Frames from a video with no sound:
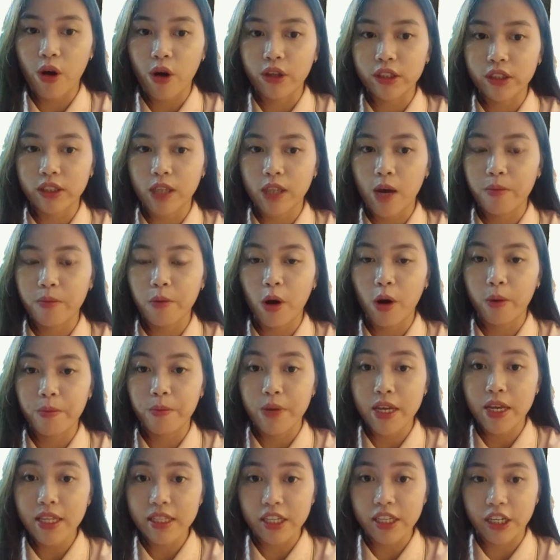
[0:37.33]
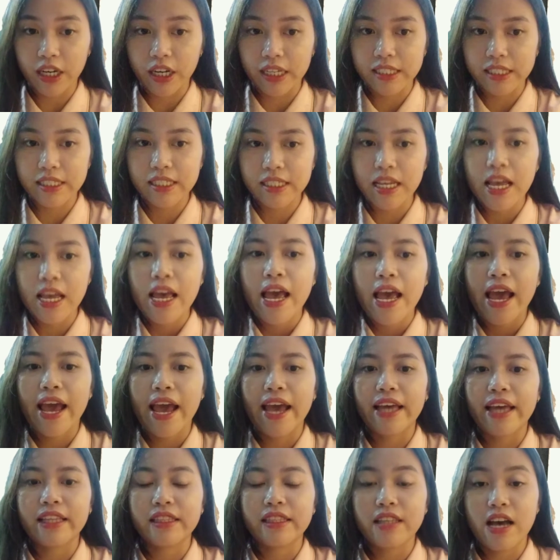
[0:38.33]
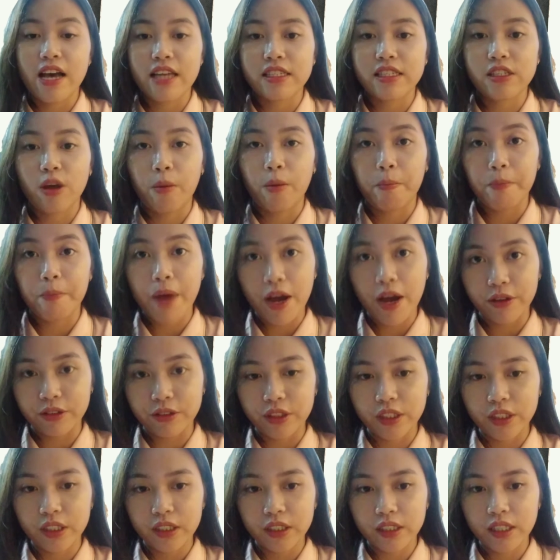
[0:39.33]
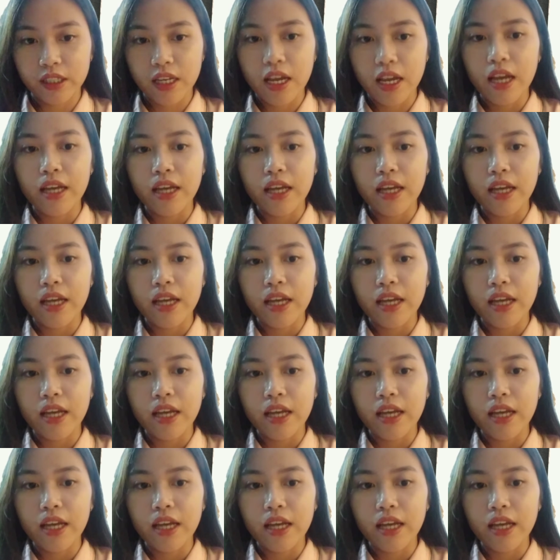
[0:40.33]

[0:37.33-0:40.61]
on top of interest and thus compounds.